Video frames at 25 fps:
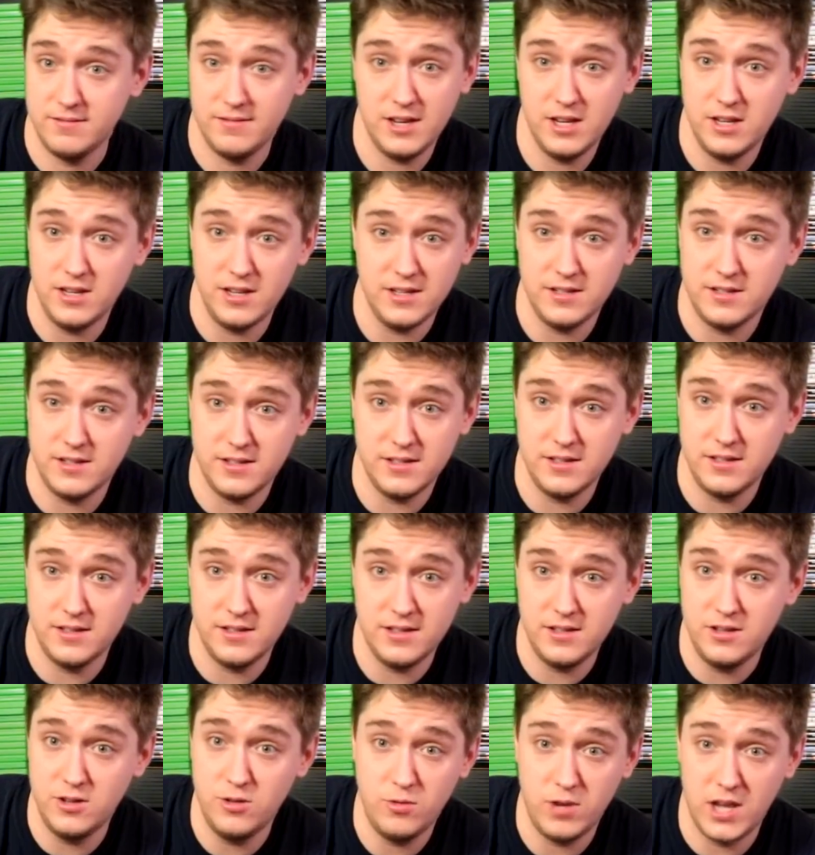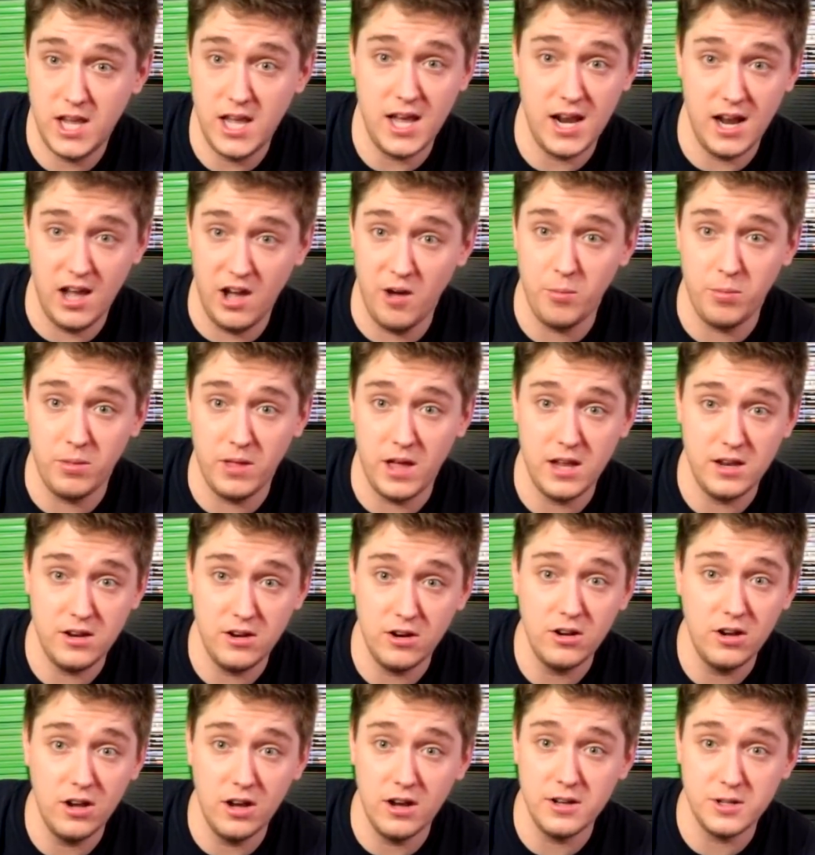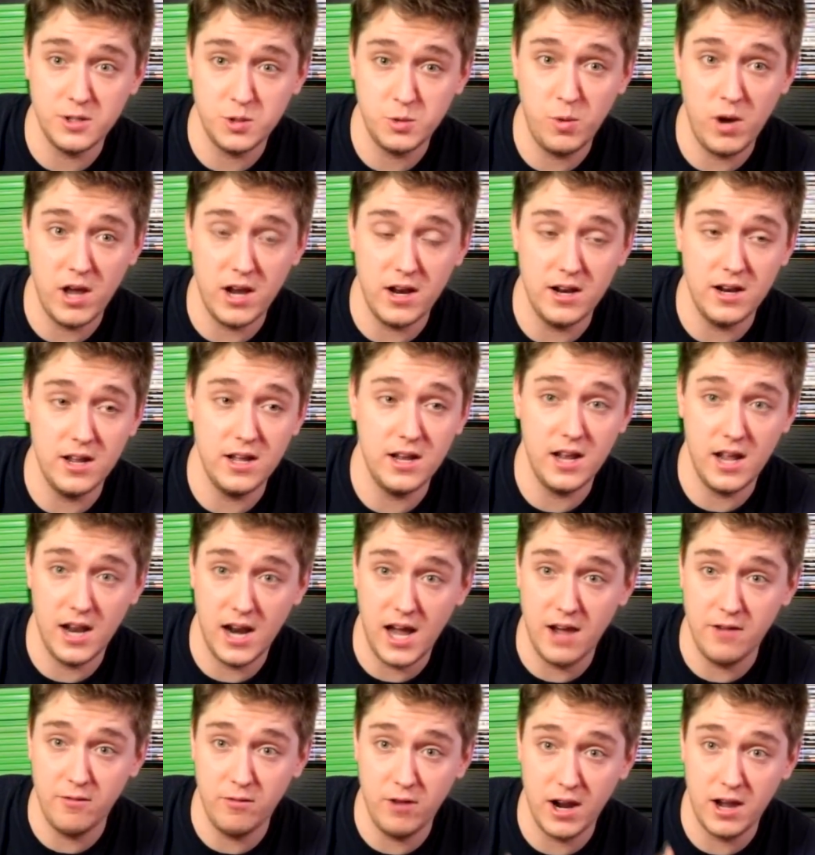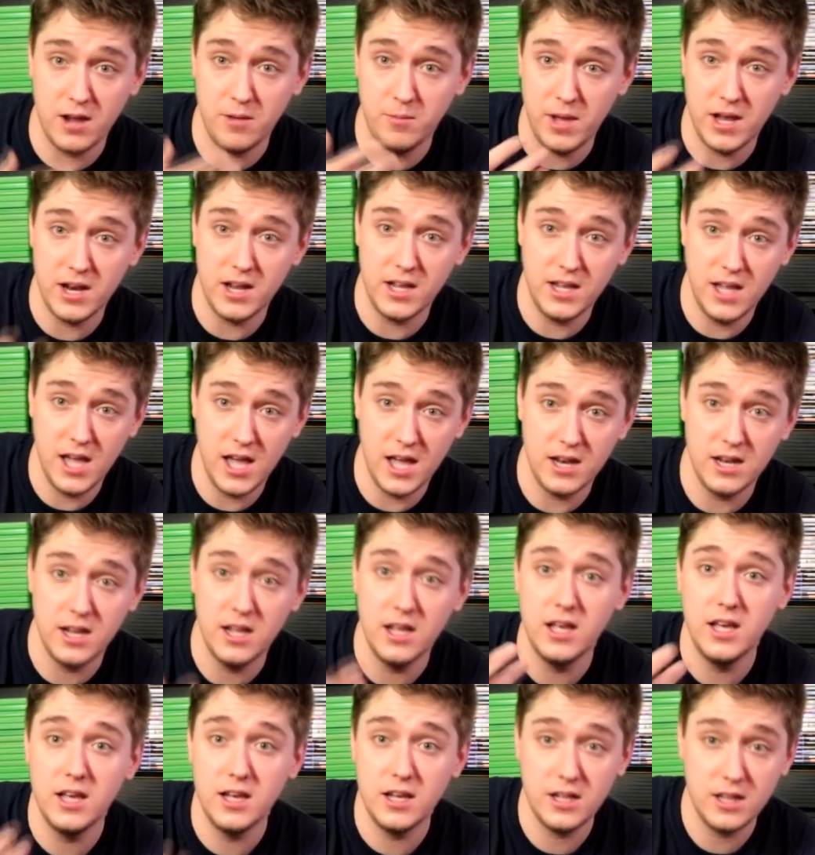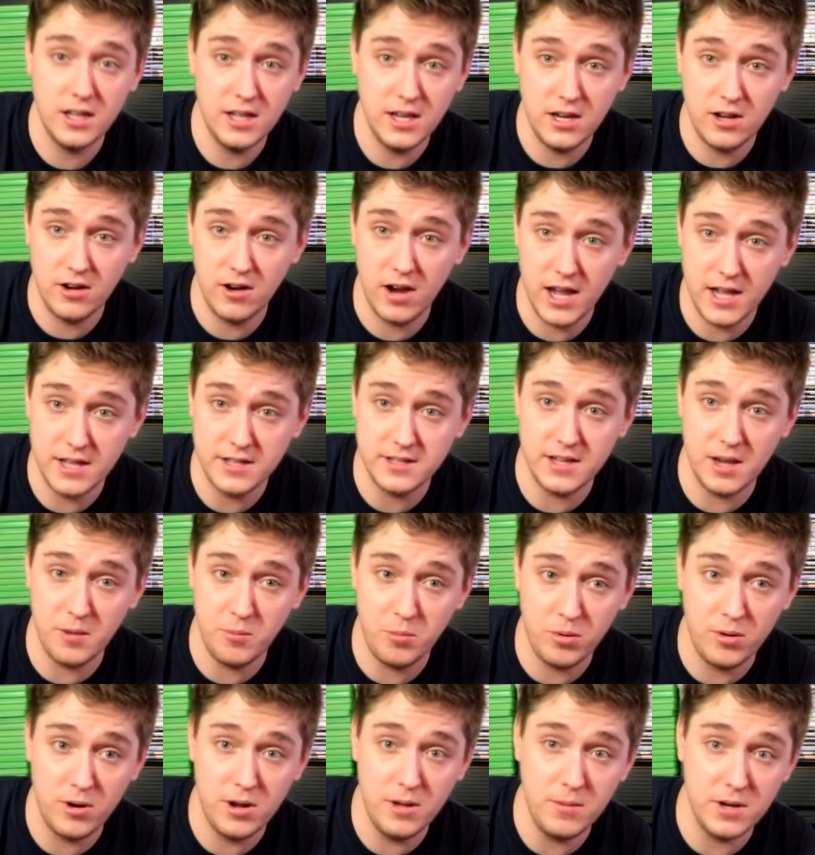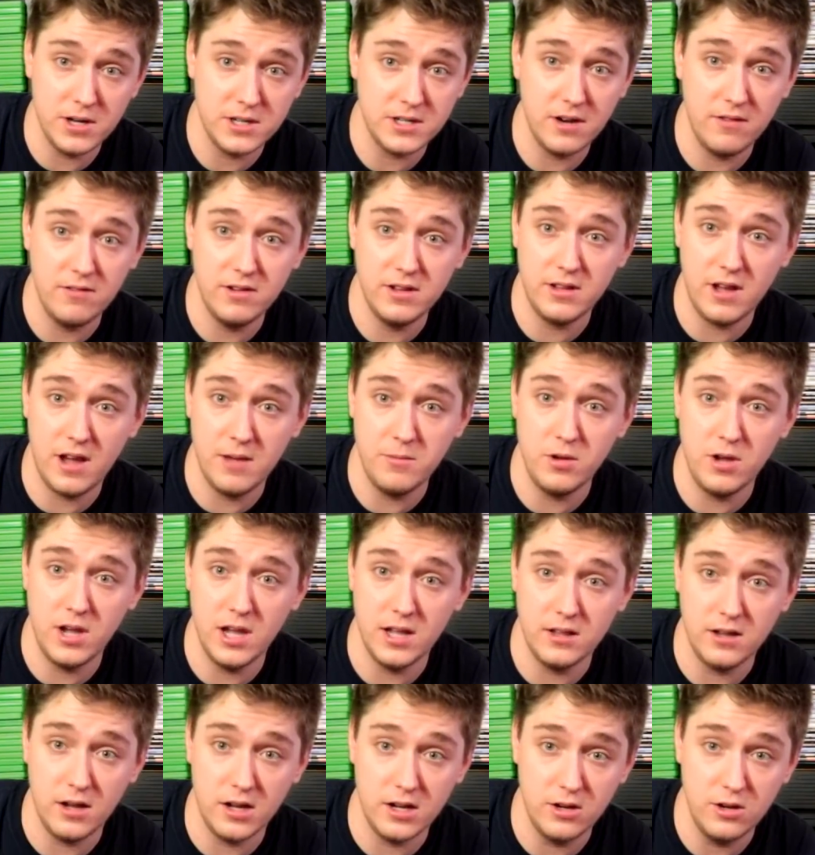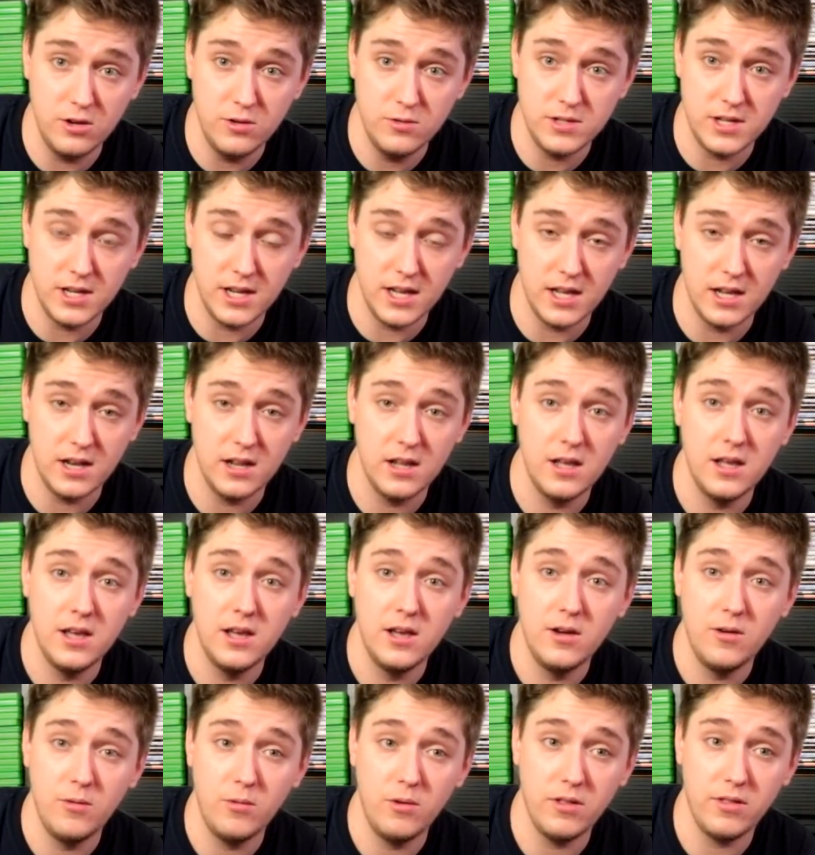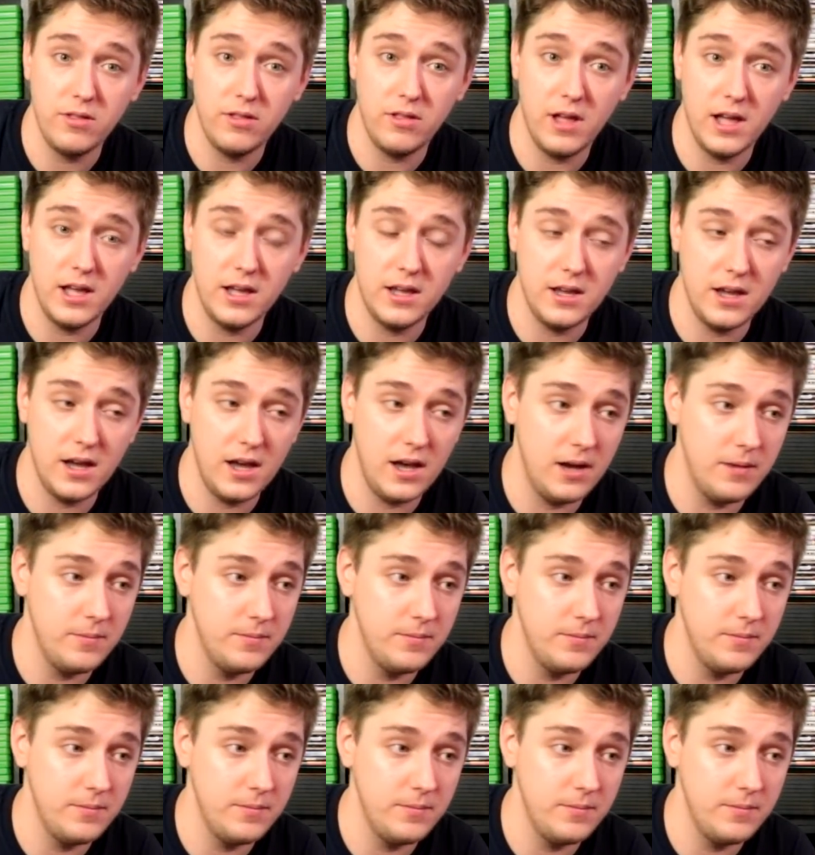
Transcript: You can't help that. You're gonna sweat in it, and I recommend again cleaning your headset pretty much every time you get done using it with like